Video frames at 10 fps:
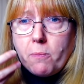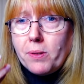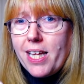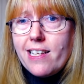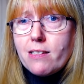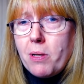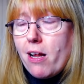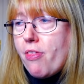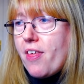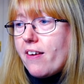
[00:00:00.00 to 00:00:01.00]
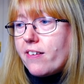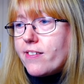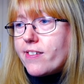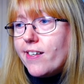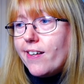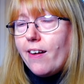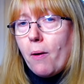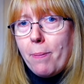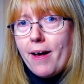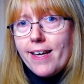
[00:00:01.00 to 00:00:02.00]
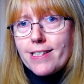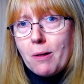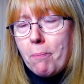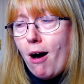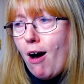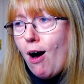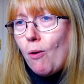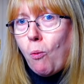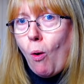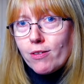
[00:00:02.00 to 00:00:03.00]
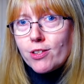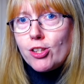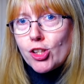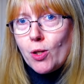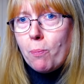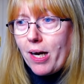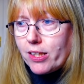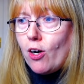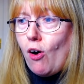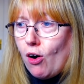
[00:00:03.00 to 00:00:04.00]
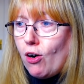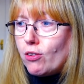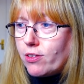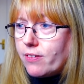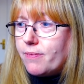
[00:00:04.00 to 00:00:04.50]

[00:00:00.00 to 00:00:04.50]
and placement and things, but her support wasn't too bad at all.